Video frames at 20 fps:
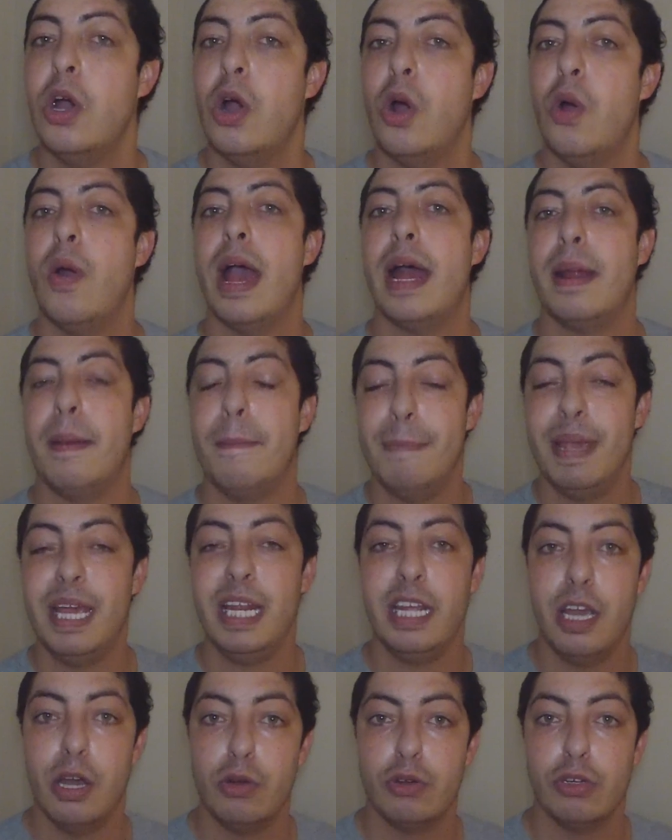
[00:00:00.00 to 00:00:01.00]
who had a
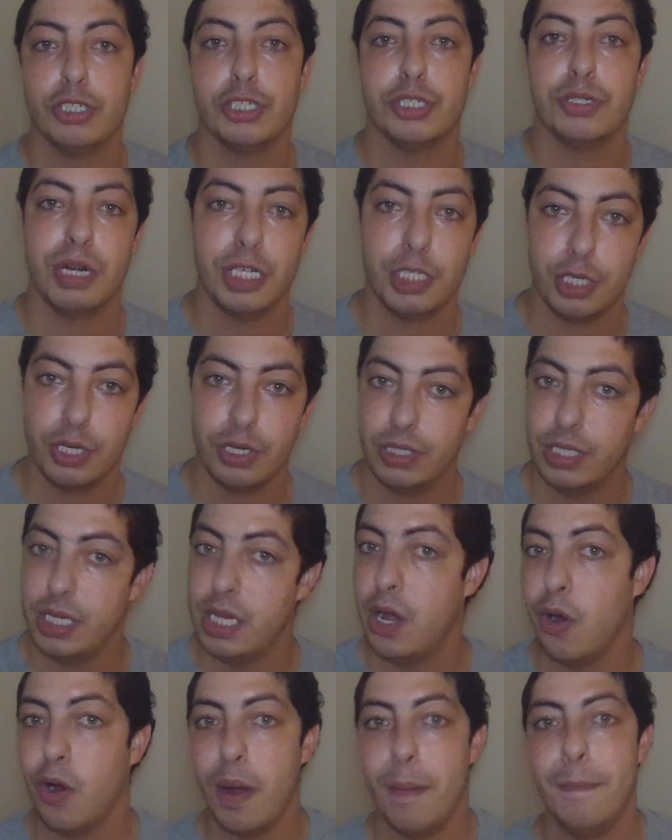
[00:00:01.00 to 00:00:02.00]
mediocre stretch
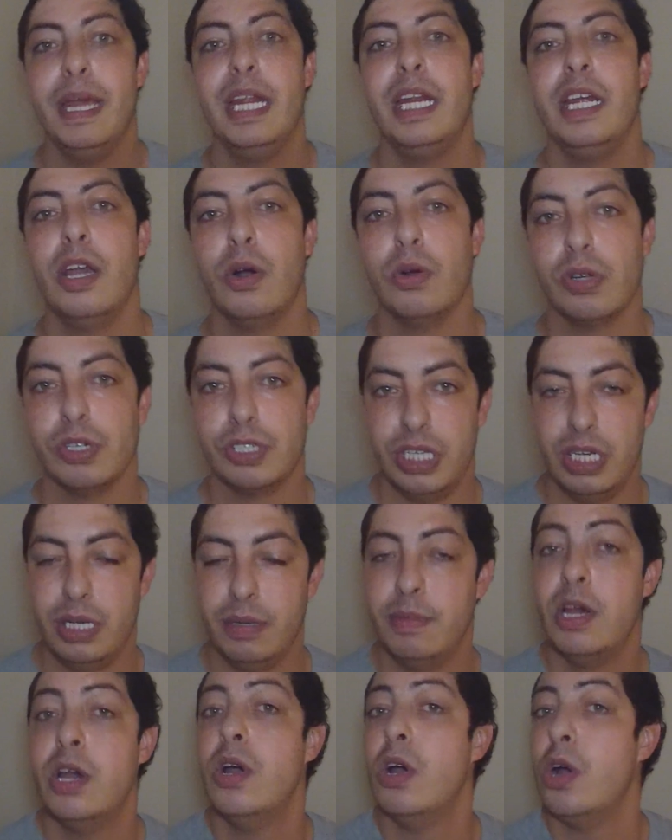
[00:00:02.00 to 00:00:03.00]
early, or a mediocre team